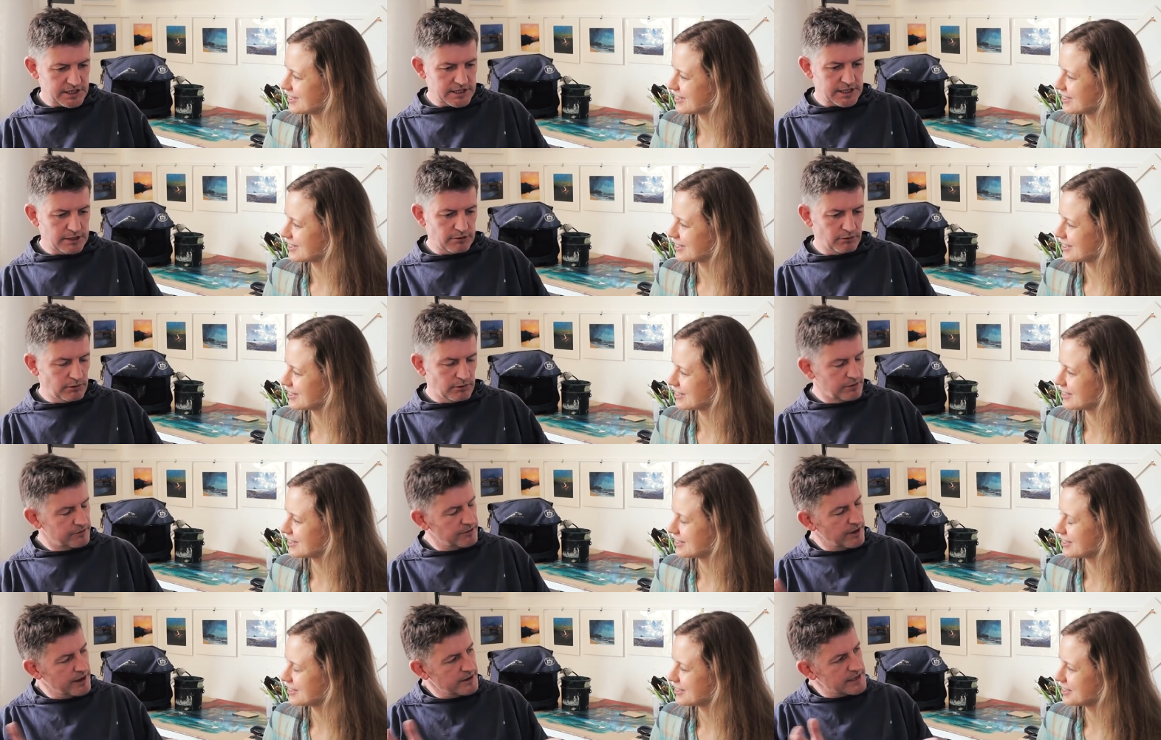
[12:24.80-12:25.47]

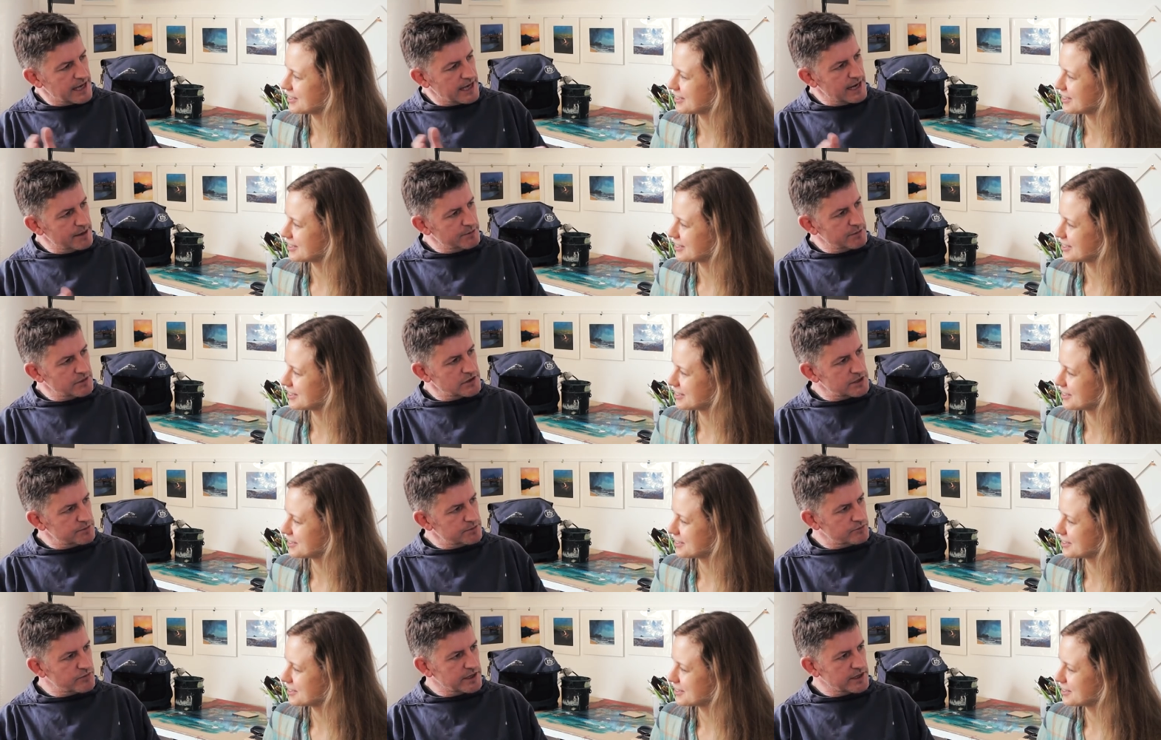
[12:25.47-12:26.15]
Speaker 1: distill all of those
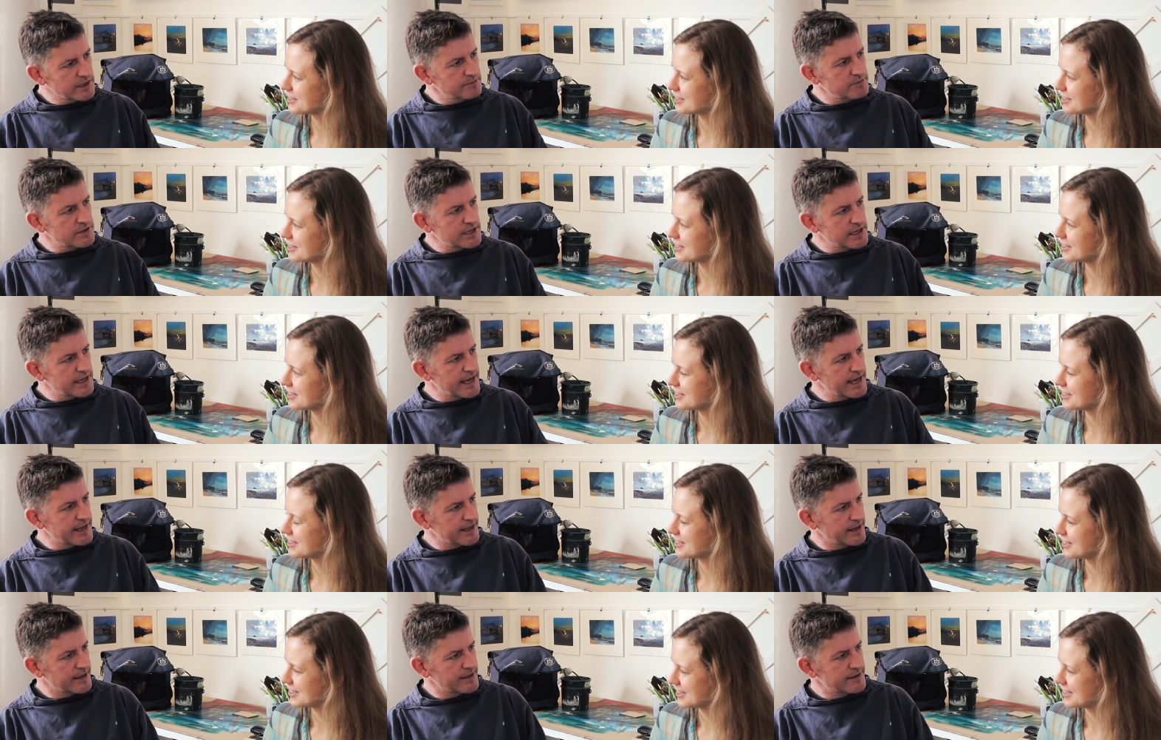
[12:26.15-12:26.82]
elements and bring them
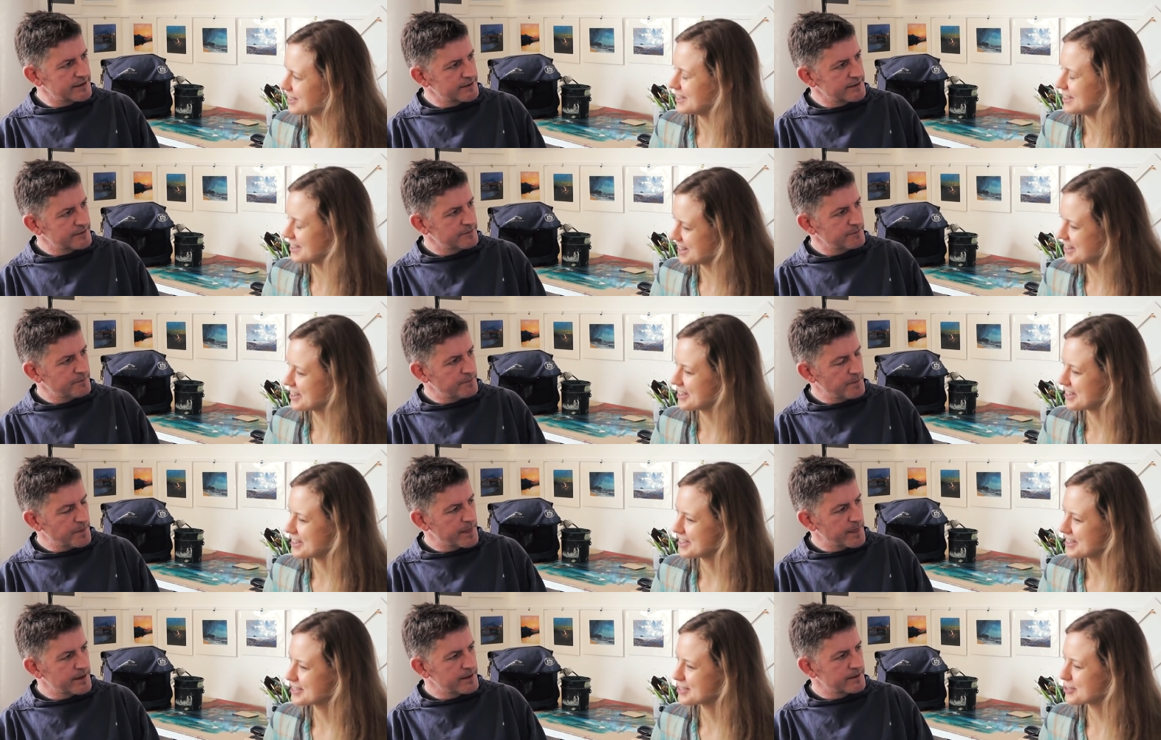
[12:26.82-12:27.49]
together.
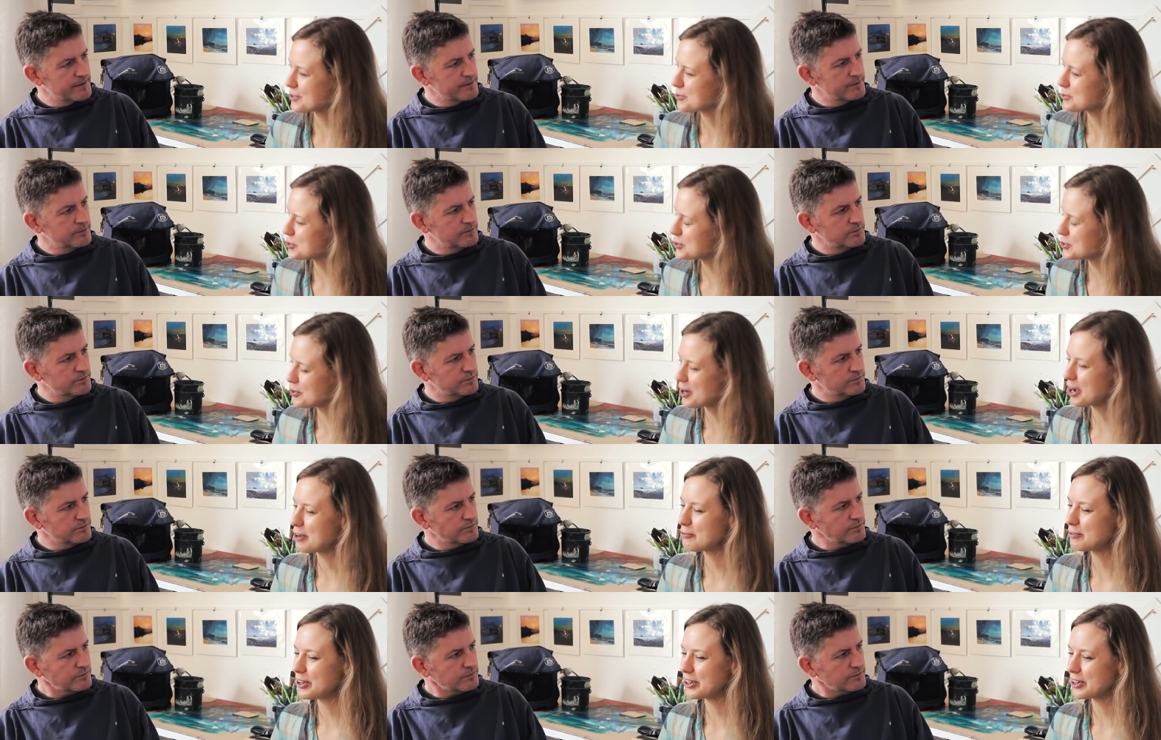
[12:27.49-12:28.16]
Speaker 2: Yeah. So
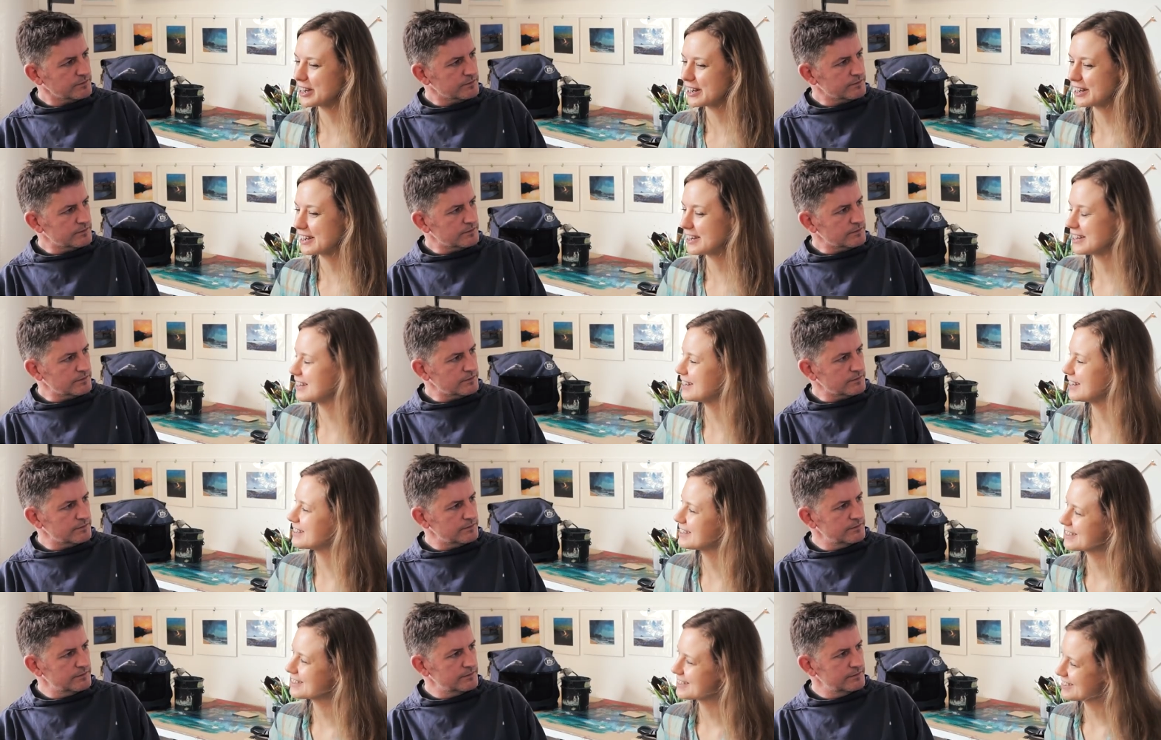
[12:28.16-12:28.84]
do you have like a
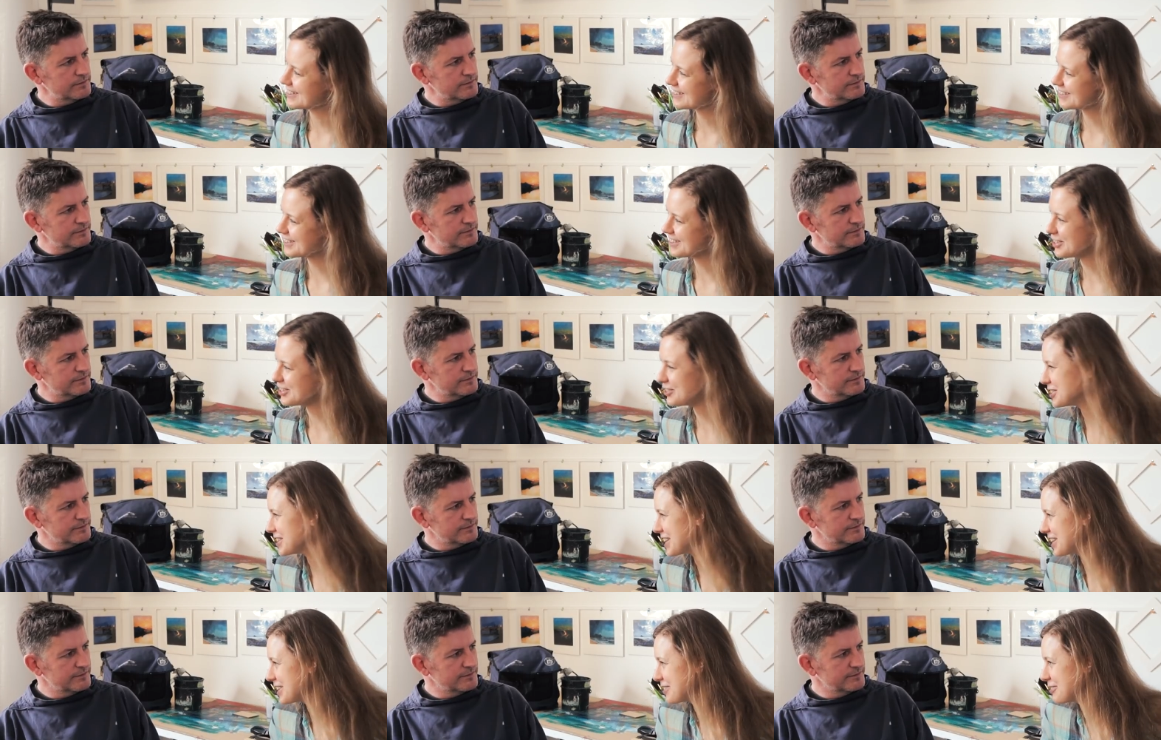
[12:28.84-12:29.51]
kit
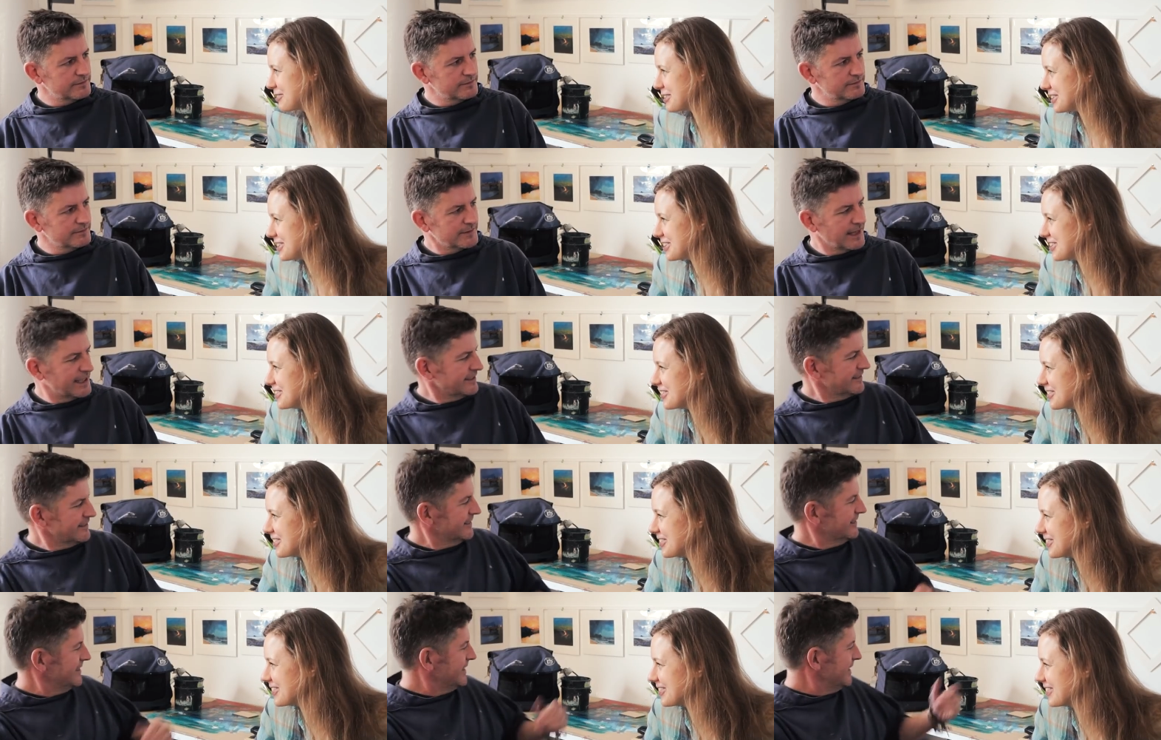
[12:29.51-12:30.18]
that you take with
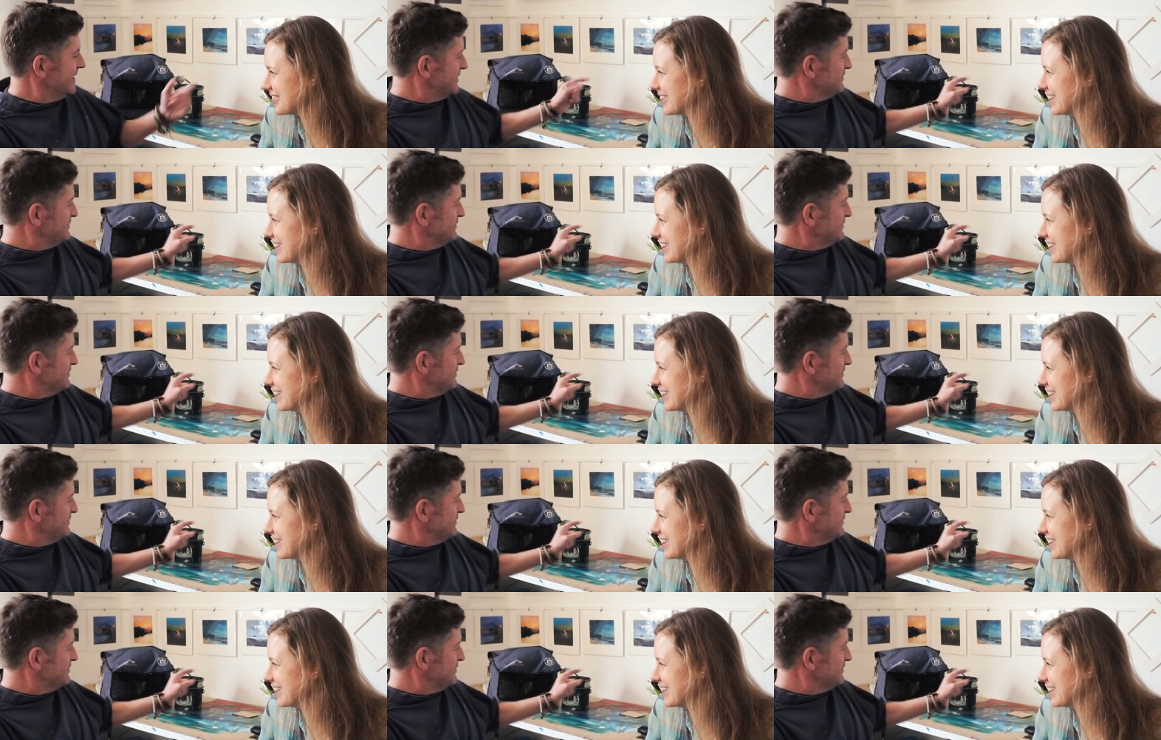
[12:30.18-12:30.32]
you? Uh,